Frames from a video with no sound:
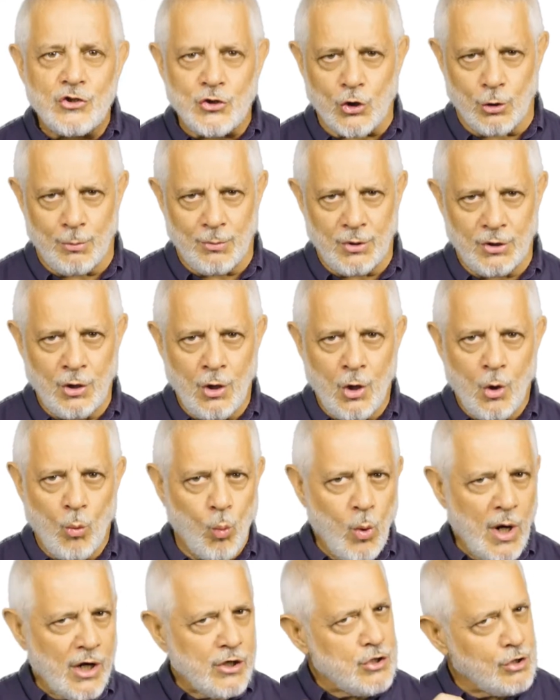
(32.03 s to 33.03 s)
determine
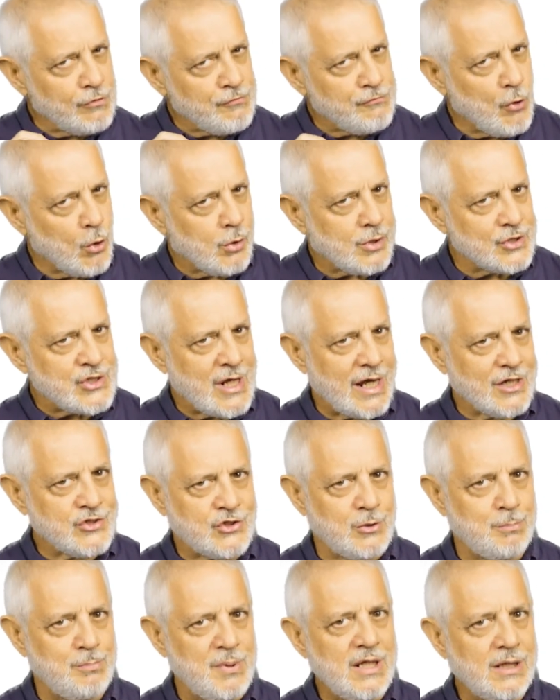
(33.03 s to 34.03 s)
where your focus
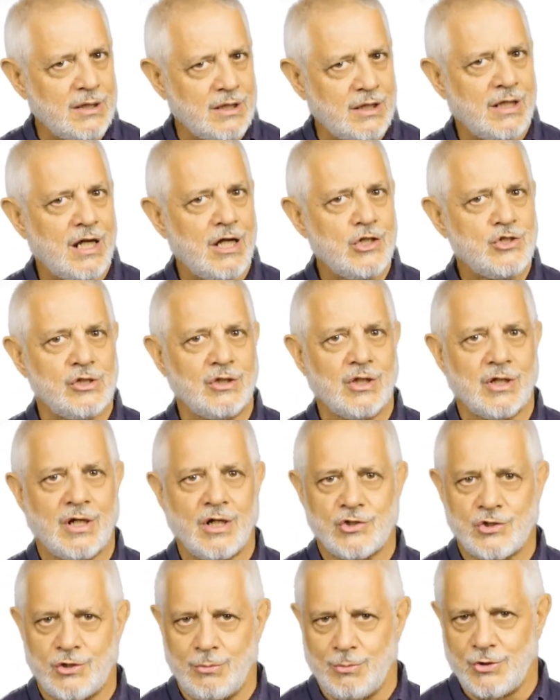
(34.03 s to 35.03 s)
has to be in engaging the
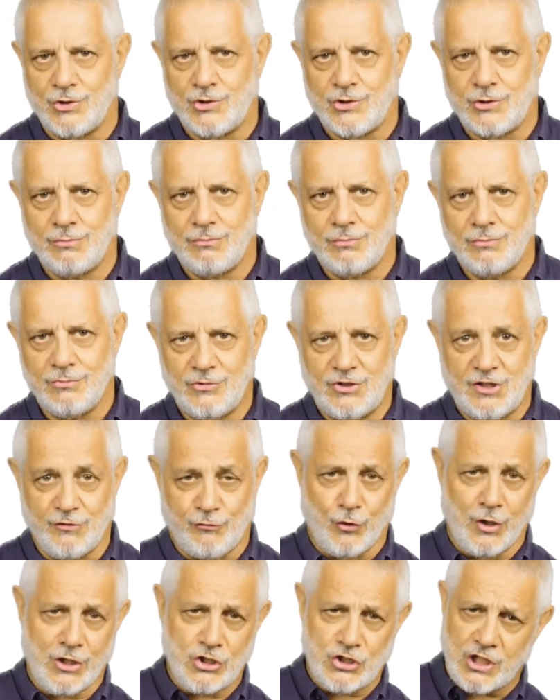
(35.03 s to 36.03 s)
customers.
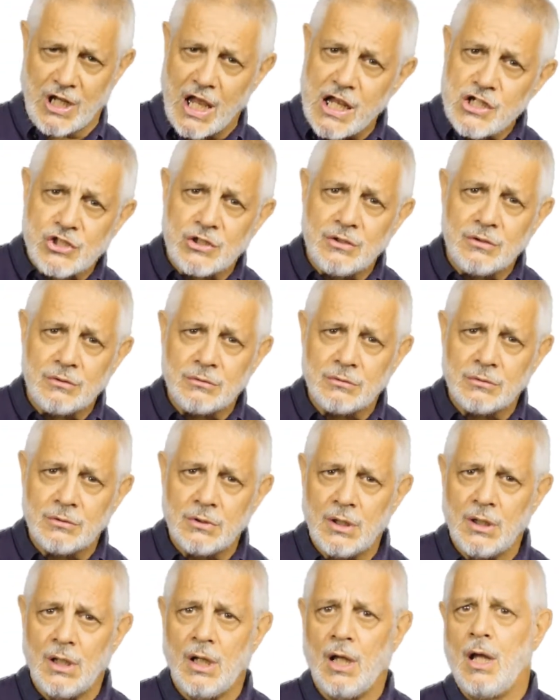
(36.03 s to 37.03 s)
Differentiation,
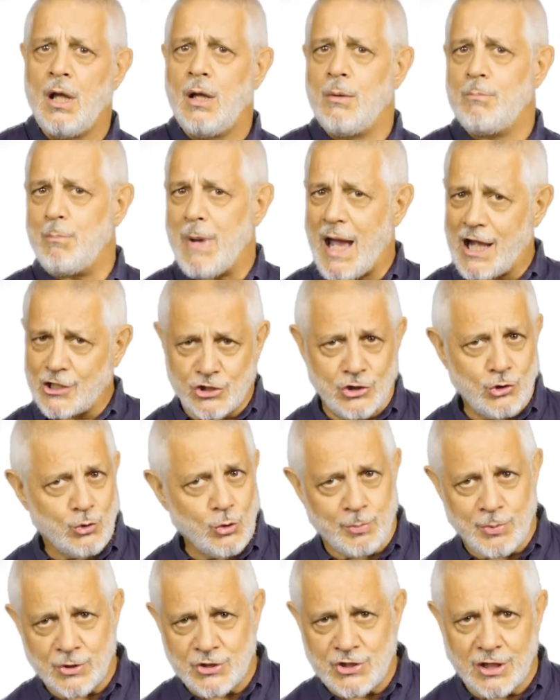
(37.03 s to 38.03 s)
matching
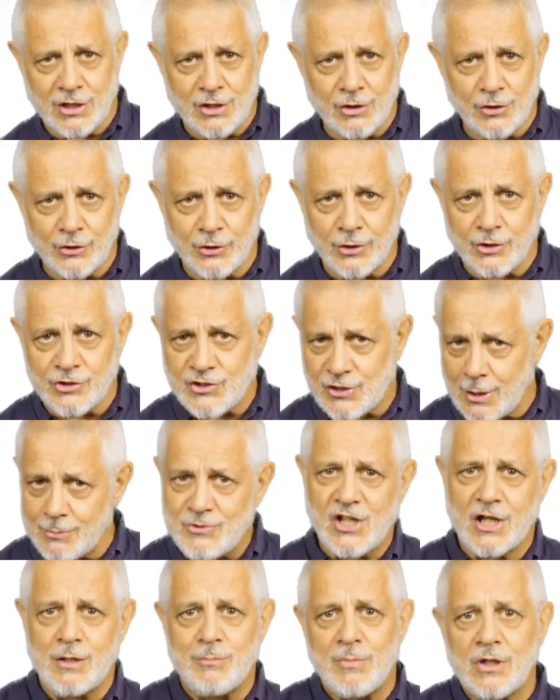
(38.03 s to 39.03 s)
to a particular
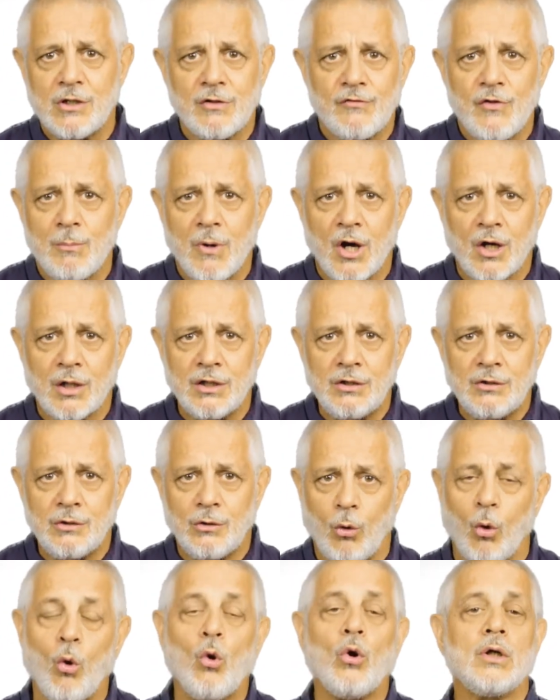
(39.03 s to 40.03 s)
subsegment of the market,
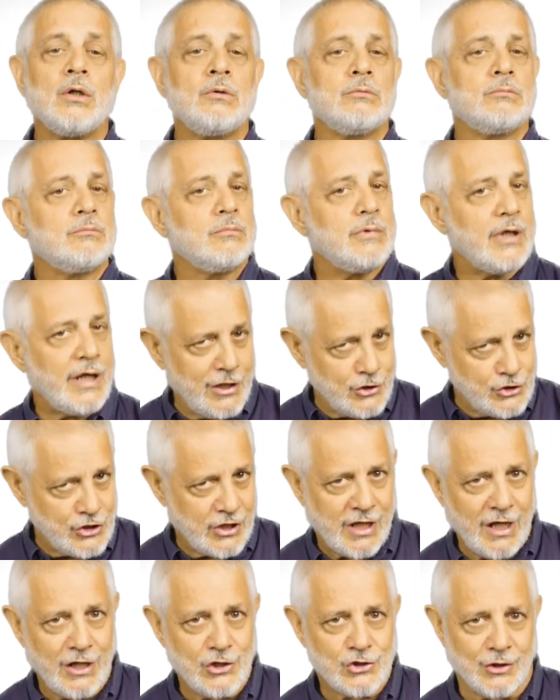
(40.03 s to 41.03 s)
or
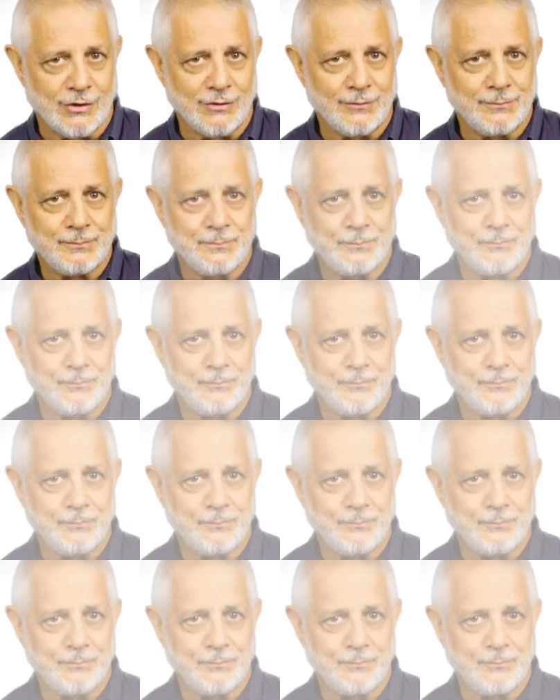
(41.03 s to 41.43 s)
education.